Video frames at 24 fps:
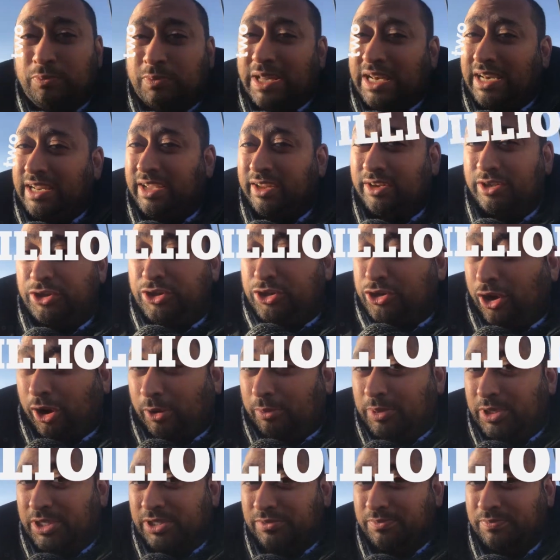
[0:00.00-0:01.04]
million
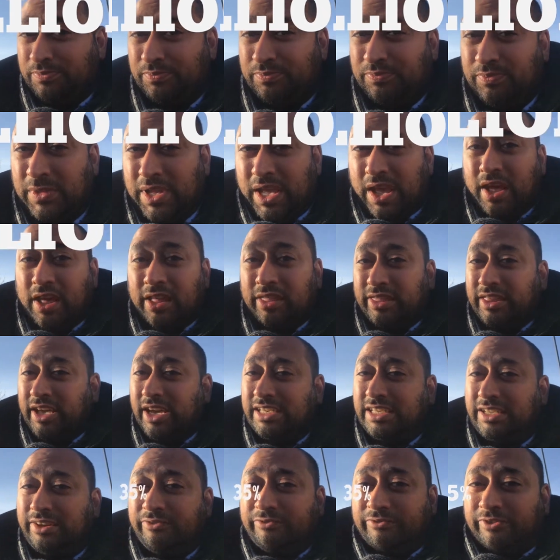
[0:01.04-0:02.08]
jobs.
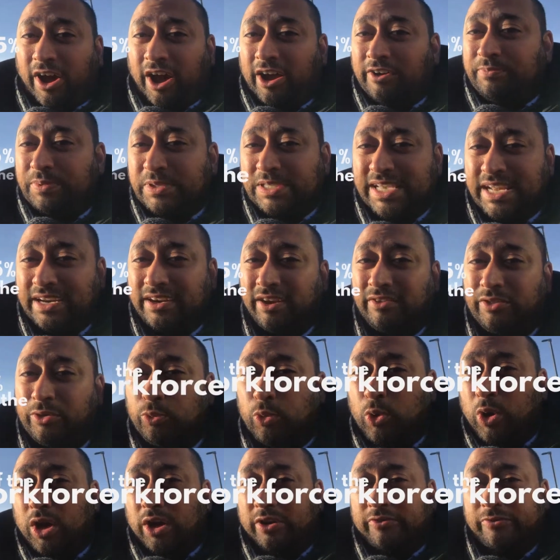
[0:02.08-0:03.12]
35% of the
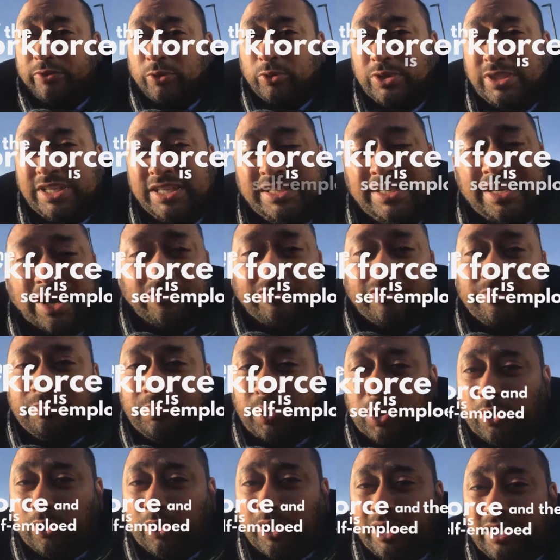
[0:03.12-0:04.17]
workforce is
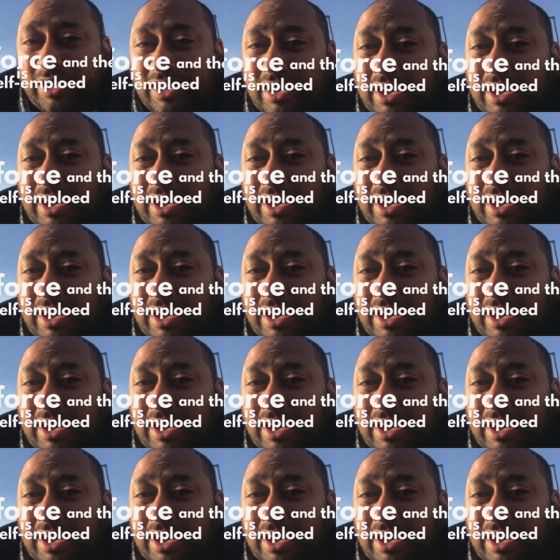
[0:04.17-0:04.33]
self-employed,